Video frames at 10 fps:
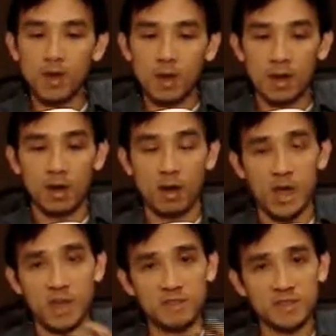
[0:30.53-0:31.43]

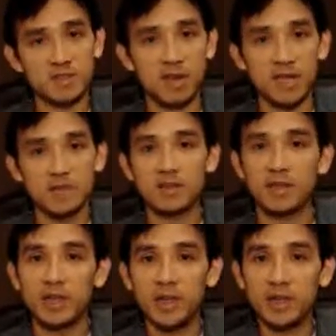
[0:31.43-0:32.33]
I emphasize
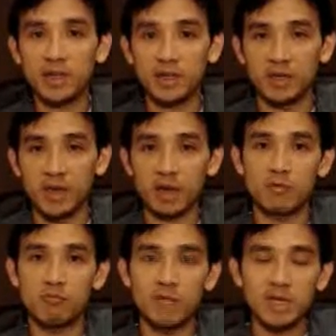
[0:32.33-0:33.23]
the need to conduct
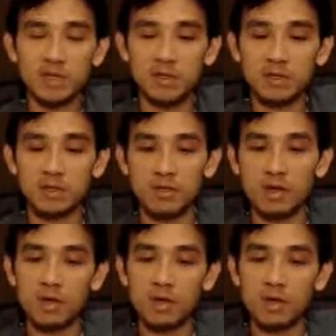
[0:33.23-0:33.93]
research